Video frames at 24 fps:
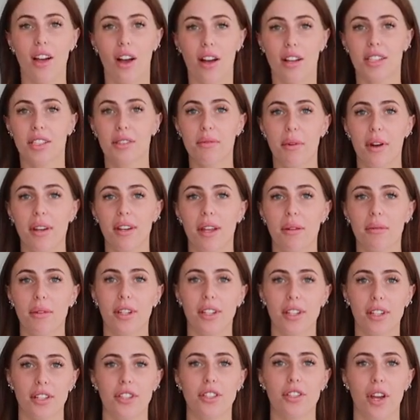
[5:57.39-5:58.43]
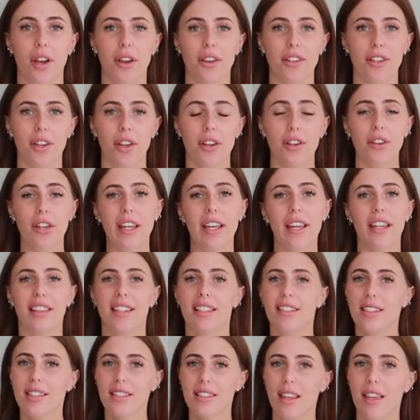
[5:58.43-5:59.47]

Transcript: last one I'm gonna show you. This is